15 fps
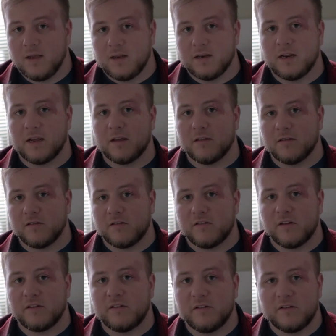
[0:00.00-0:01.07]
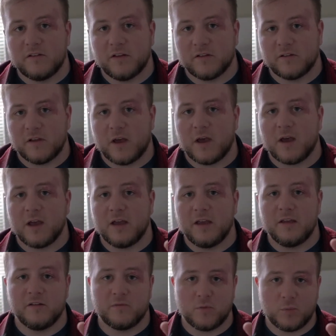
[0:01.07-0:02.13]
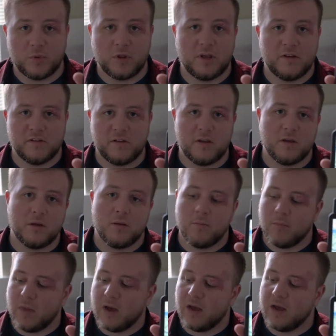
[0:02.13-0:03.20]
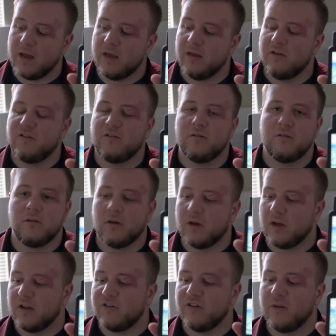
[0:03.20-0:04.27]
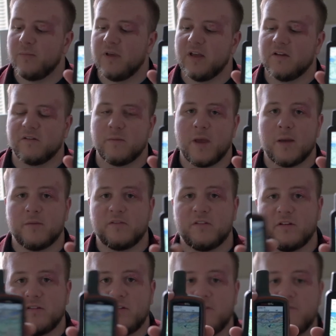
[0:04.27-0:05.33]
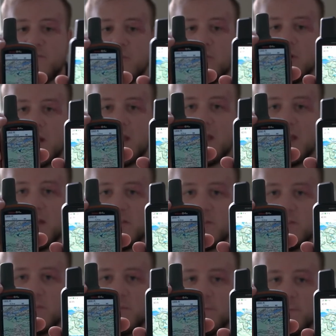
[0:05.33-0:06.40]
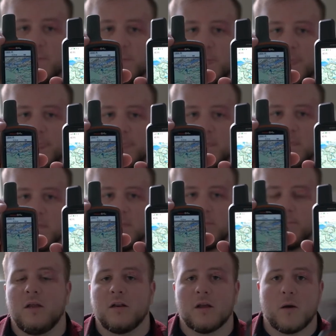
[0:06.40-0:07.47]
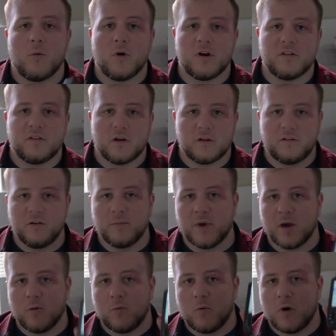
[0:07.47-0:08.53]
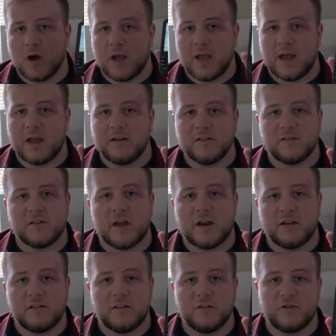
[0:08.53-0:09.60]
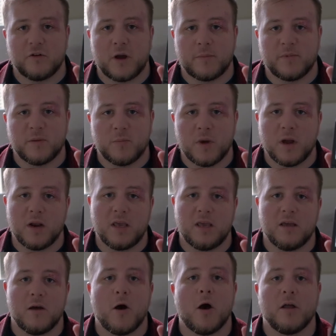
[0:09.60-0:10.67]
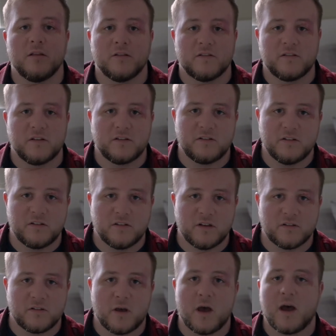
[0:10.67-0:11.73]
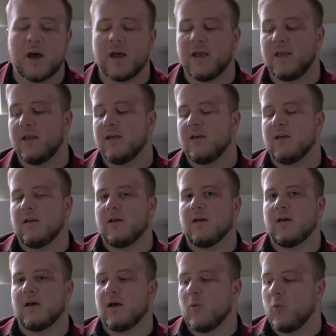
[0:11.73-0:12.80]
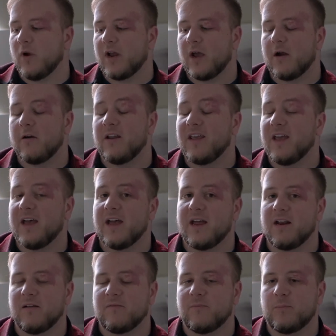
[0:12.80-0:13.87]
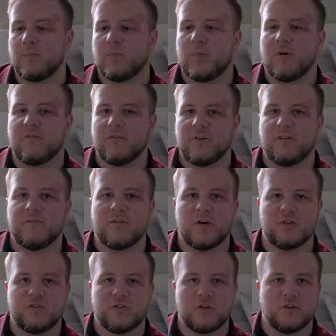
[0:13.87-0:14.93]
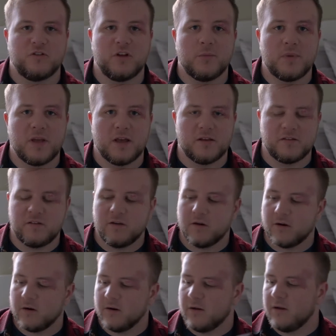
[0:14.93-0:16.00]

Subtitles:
Now the 66i is replacing my GPSMAP 64s. Now I want to talk to you about why I decided to drop the money on the 66i when I already had a perfectly functional GPS here.